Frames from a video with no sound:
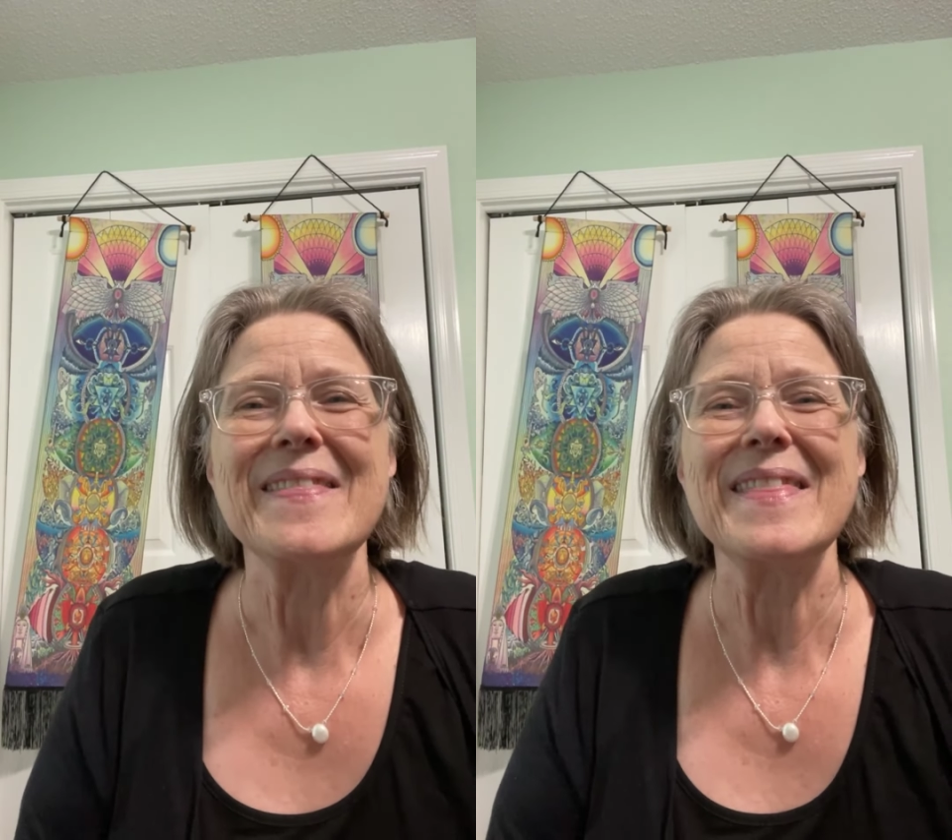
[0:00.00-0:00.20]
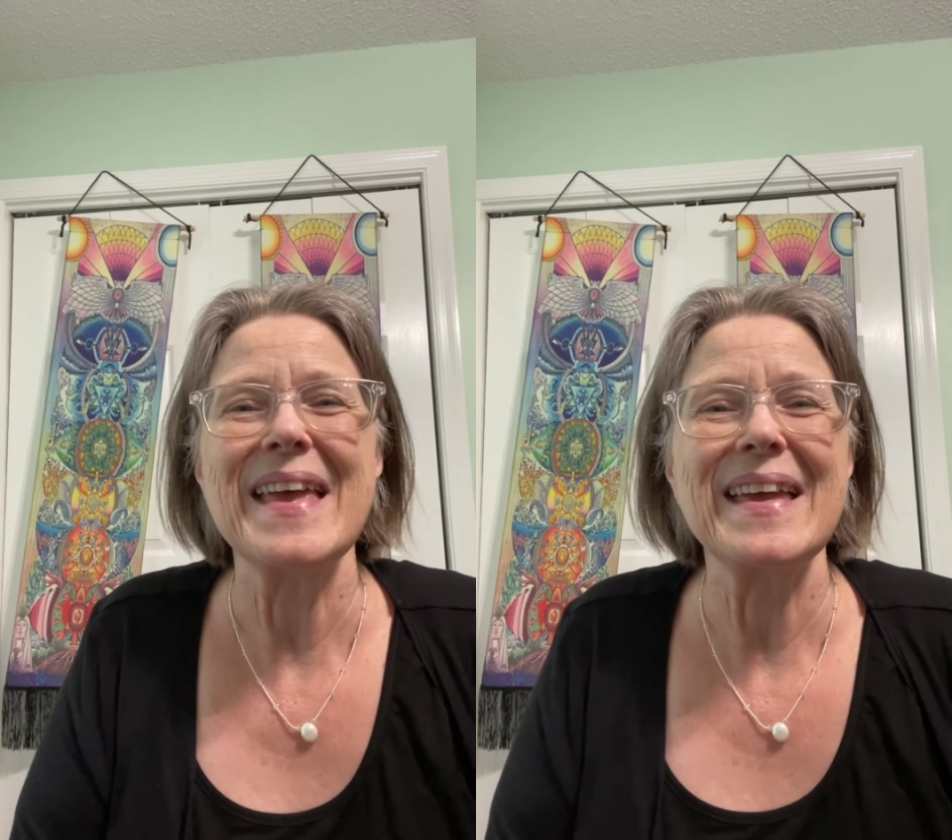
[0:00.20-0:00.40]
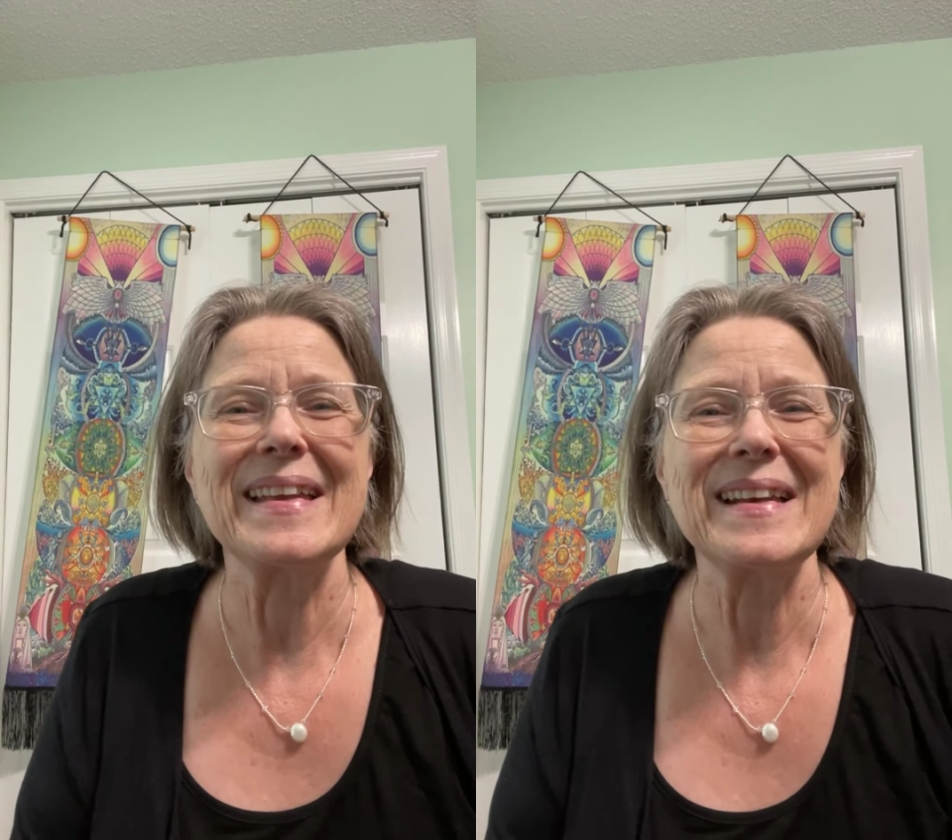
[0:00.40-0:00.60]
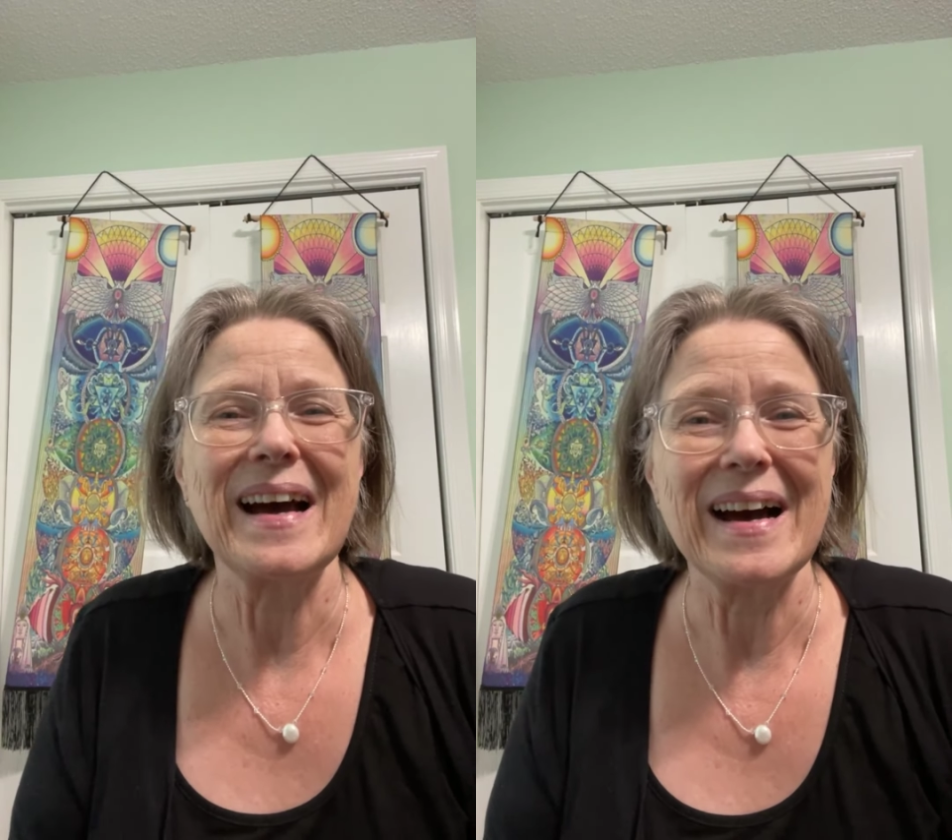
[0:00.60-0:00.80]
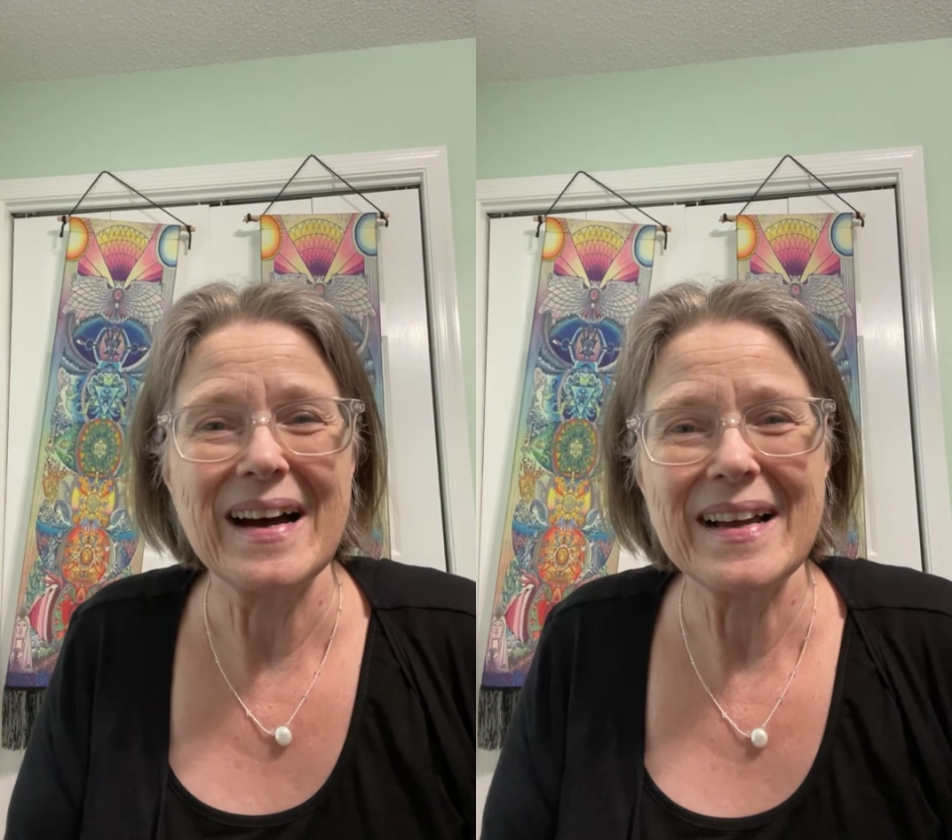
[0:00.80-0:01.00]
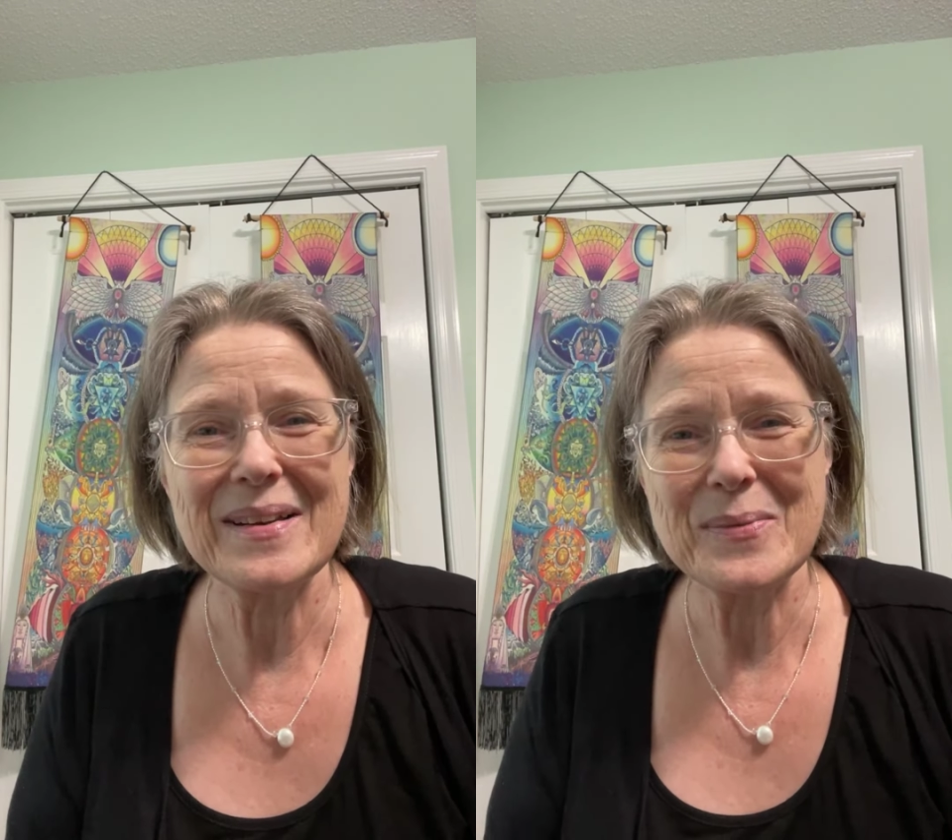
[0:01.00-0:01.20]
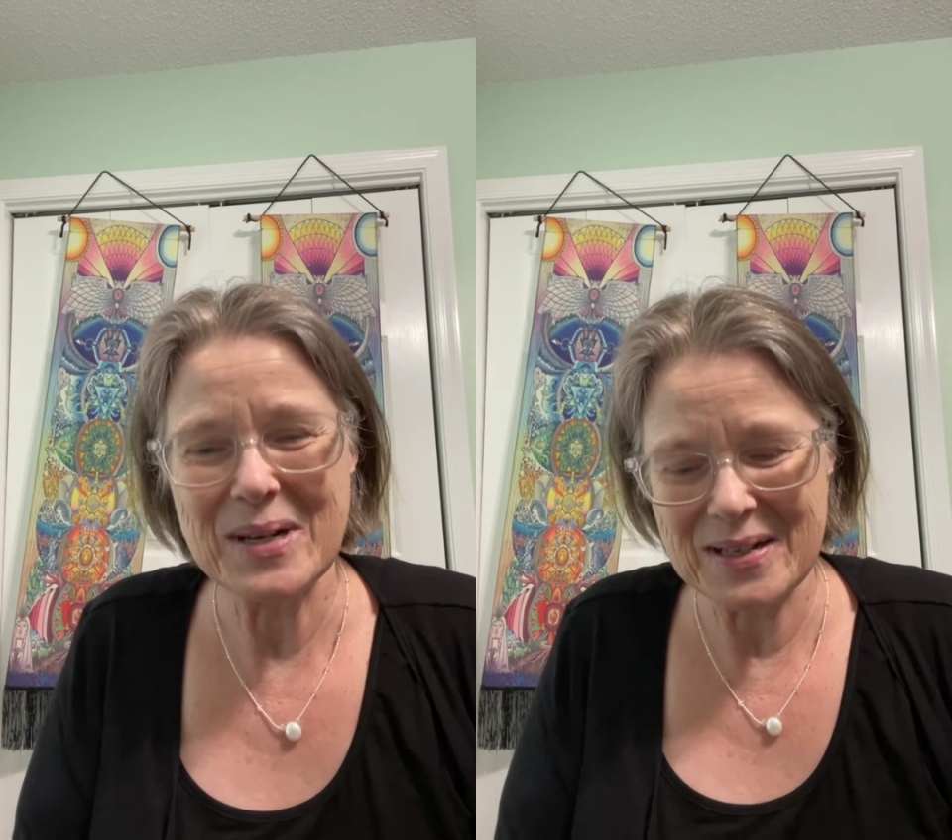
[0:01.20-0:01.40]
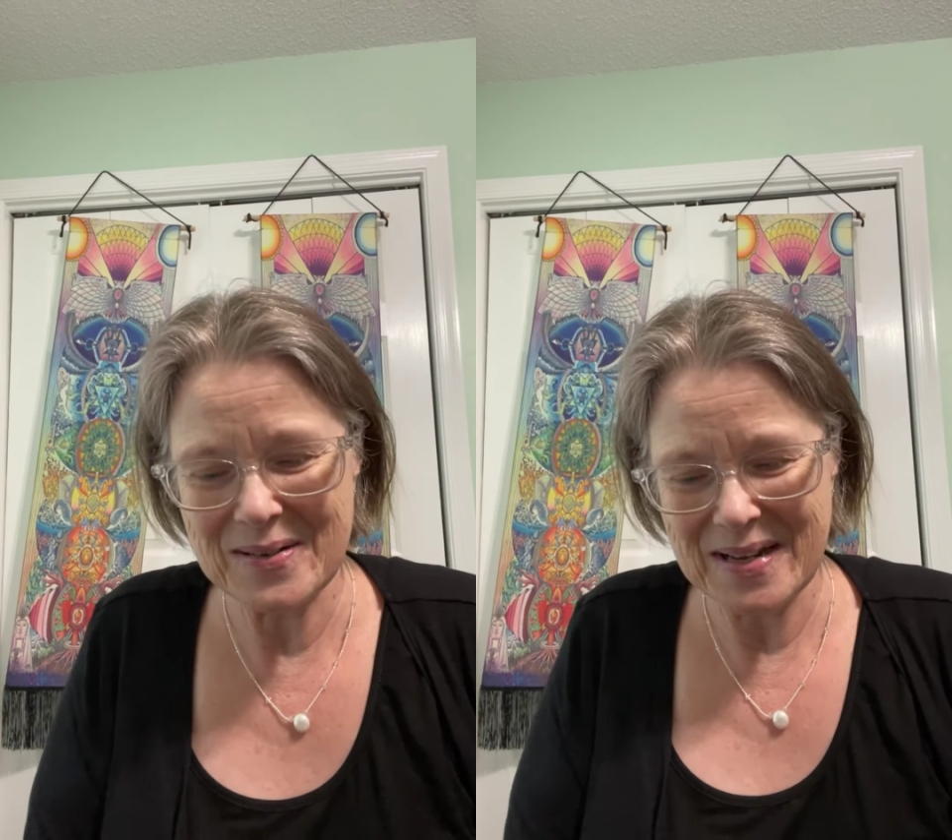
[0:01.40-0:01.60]
And then I
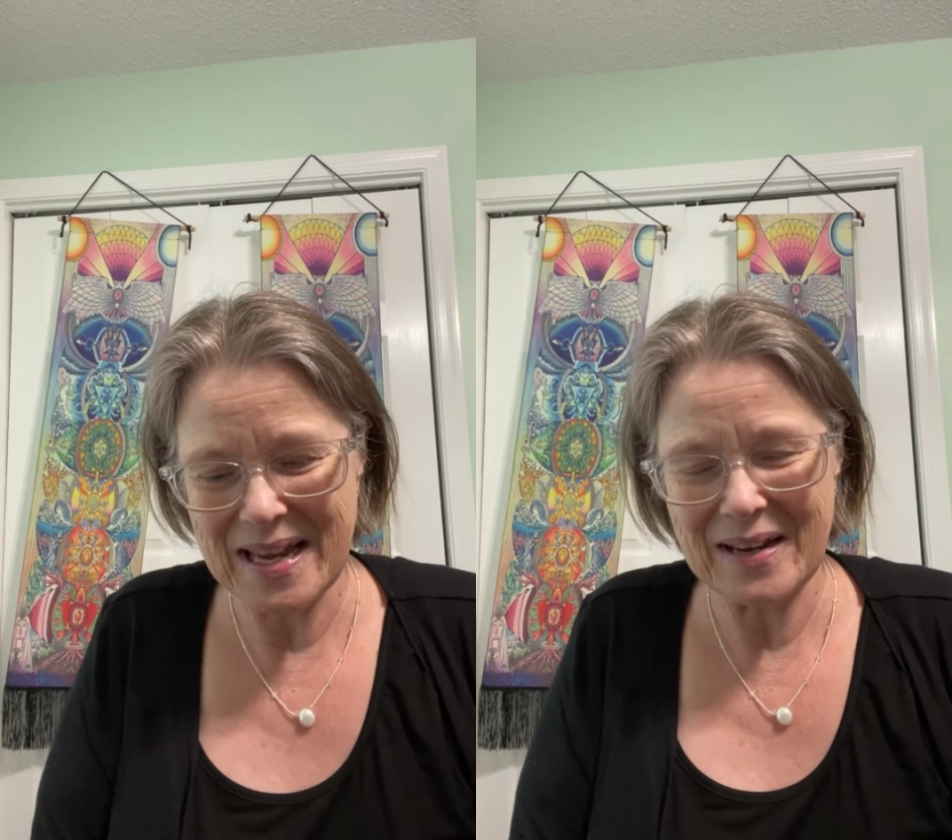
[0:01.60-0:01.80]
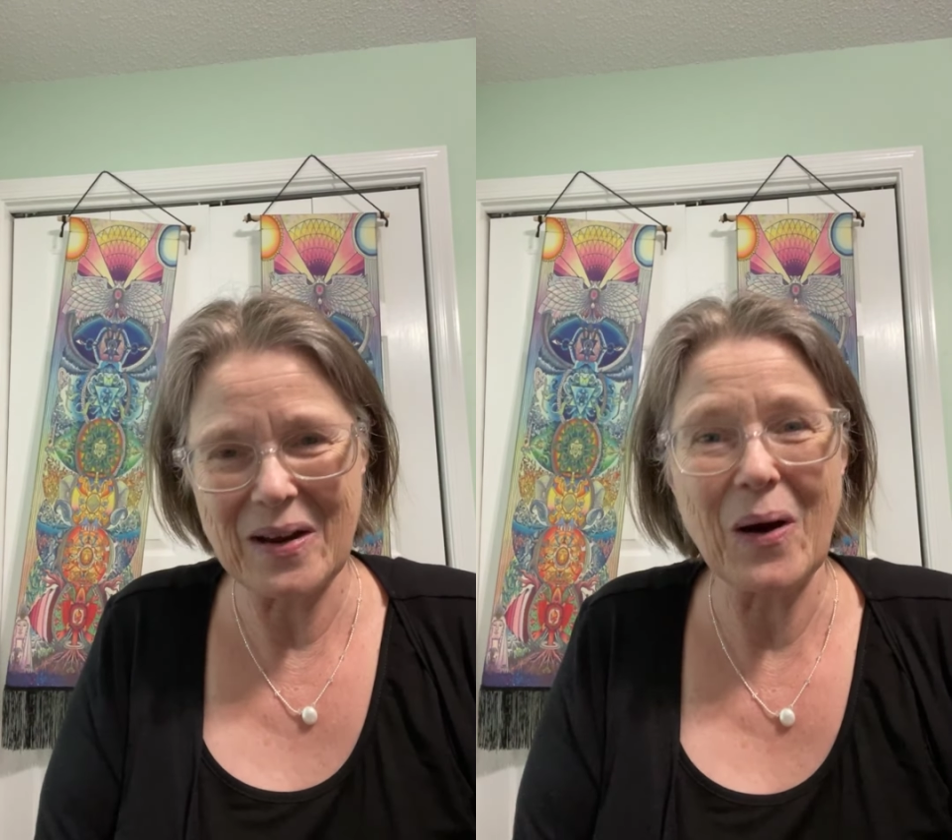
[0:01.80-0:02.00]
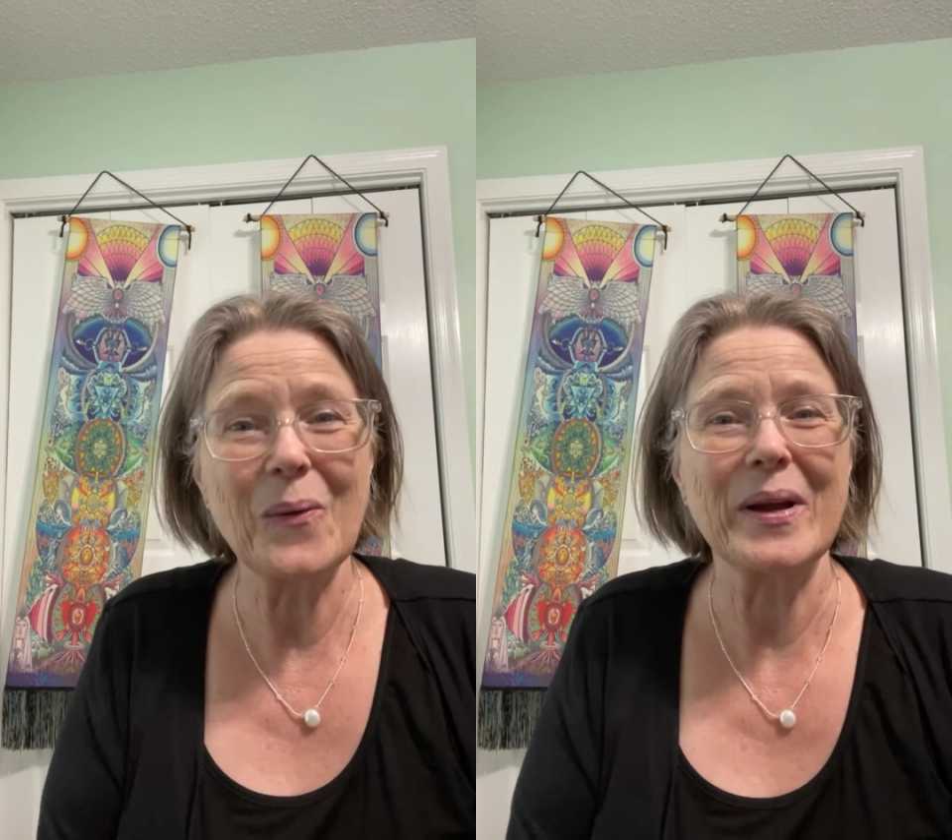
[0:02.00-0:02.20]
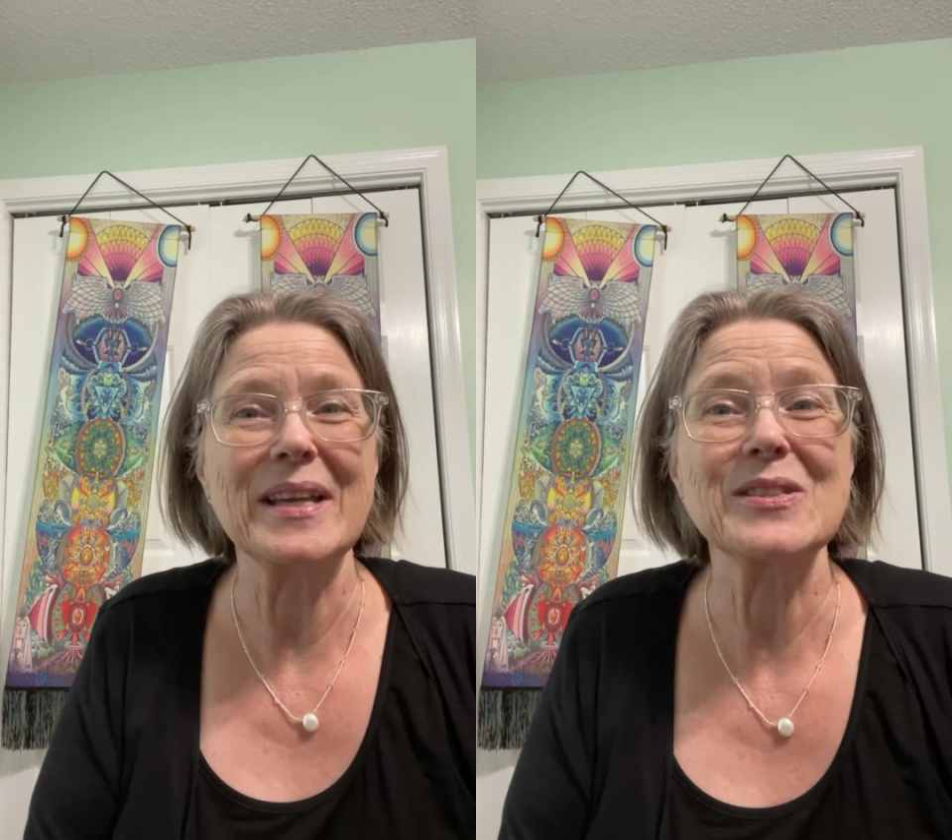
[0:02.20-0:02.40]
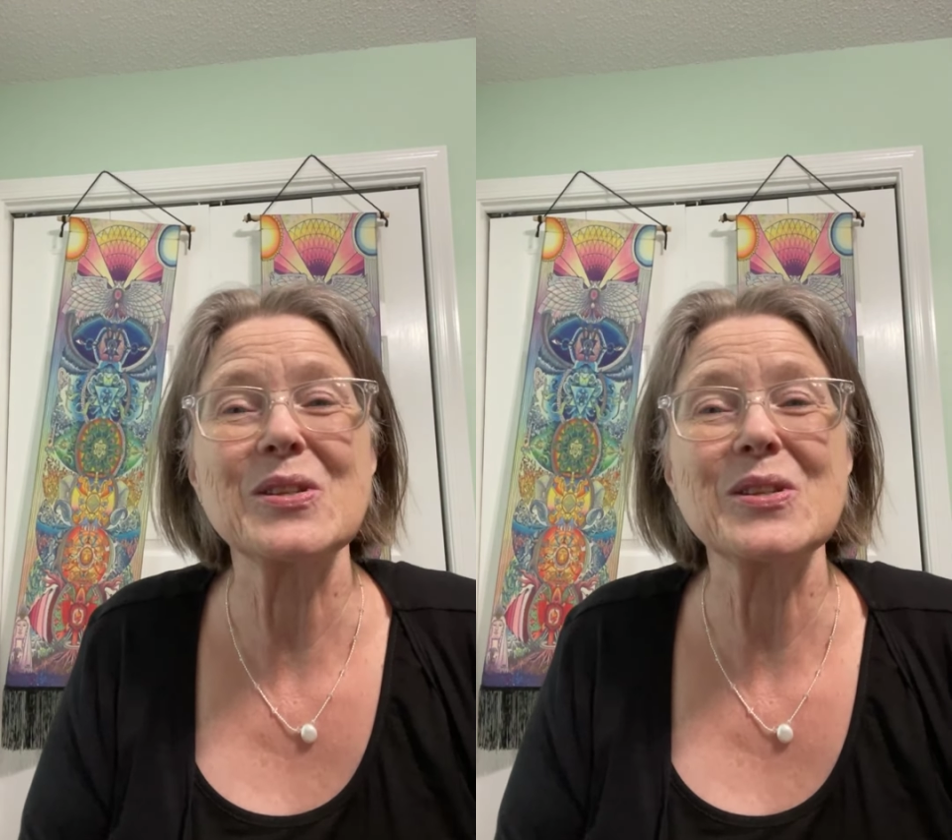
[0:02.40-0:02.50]
will get going.